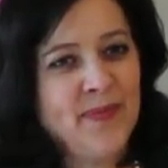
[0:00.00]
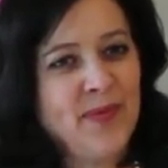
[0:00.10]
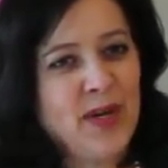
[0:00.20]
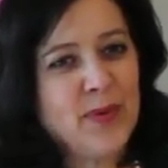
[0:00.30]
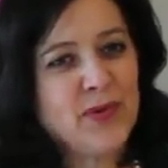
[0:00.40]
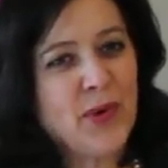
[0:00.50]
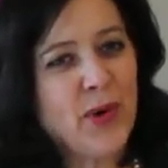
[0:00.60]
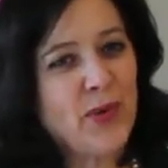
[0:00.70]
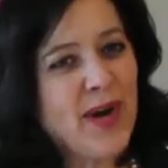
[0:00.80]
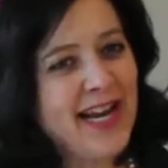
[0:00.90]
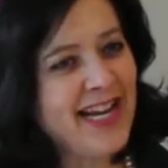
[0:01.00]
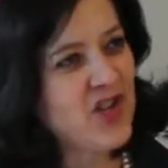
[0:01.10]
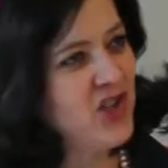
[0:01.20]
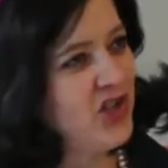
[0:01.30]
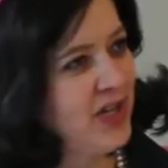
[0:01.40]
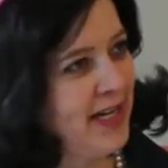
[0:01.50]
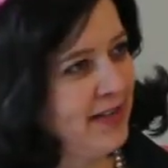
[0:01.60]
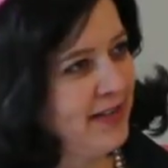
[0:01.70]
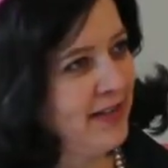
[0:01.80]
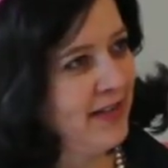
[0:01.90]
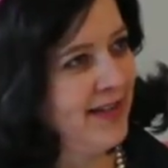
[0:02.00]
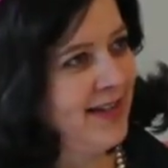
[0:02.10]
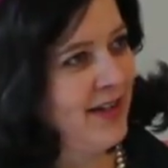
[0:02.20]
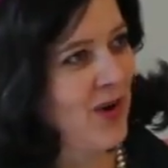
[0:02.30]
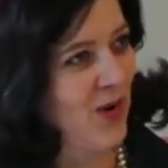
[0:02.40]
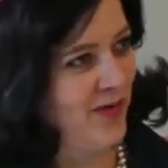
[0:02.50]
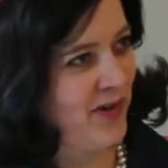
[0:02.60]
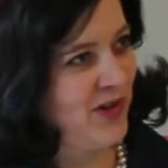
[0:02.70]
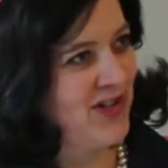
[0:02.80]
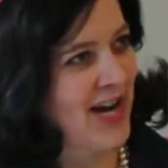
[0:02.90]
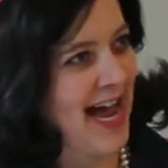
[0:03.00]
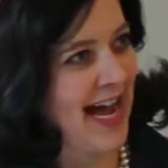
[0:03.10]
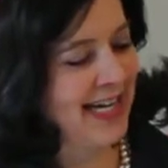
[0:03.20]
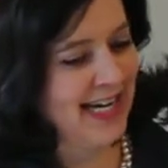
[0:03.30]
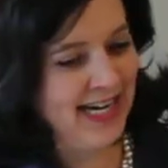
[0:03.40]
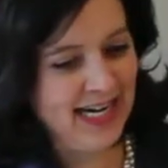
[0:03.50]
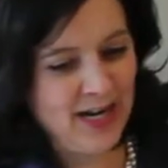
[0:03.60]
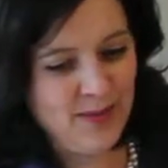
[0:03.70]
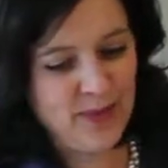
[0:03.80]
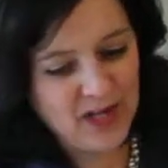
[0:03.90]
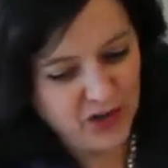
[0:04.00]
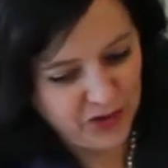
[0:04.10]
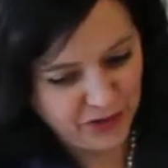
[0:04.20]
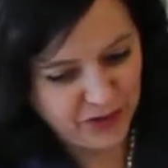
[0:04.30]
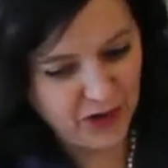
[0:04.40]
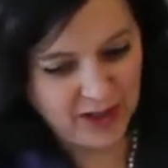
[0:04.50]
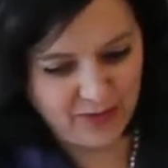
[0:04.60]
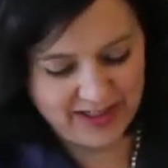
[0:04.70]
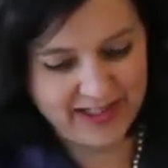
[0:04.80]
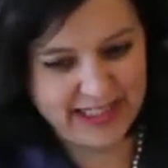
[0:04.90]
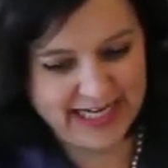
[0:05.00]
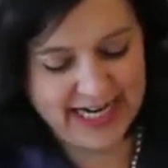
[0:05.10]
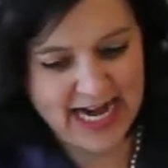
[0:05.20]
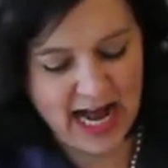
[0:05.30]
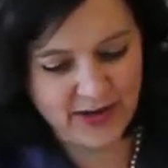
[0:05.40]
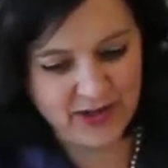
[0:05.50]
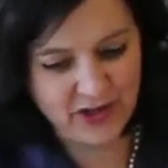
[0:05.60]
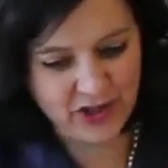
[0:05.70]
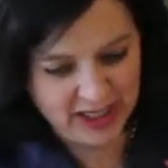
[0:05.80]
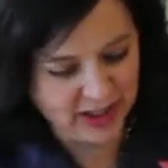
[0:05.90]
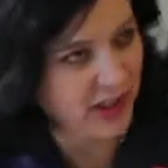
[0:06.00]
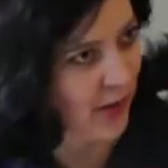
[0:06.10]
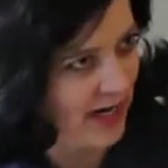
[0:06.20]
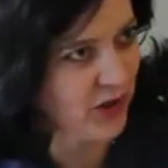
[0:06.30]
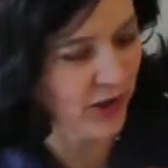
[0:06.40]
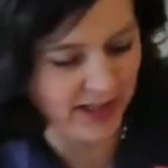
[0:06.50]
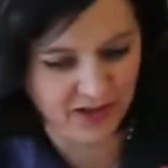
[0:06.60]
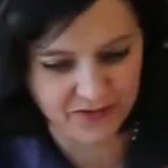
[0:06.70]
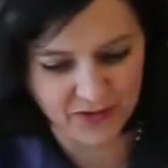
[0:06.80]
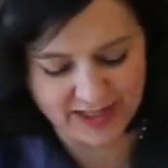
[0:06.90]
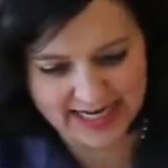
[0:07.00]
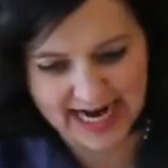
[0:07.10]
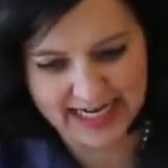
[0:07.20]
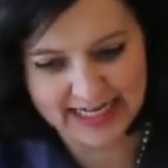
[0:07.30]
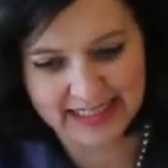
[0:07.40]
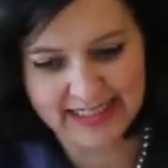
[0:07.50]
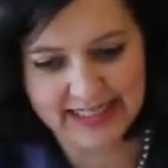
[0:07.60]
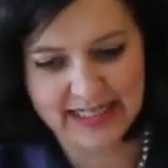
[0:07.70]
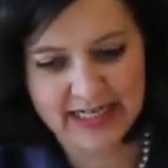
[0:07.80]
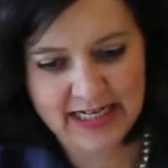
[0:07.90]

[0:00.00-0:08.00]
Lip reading: There was already a sheet over Jack, but his foot was sticking out of the sheet, so I took his foot and I kissed it.